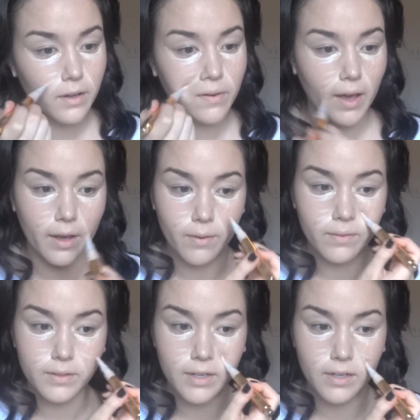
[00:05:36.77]
Okay,
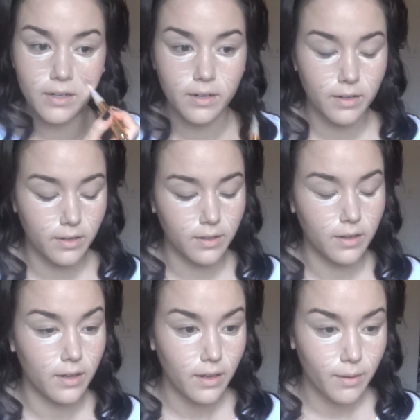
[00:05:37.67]
hold on
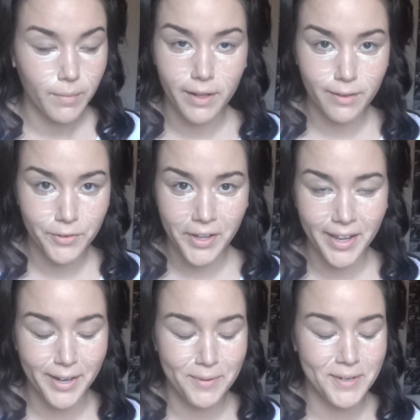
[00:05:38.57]
little
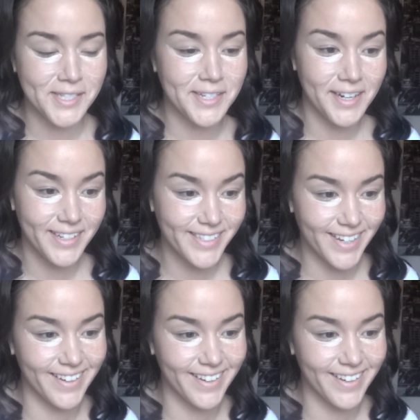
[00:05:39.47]
kitty whiskers.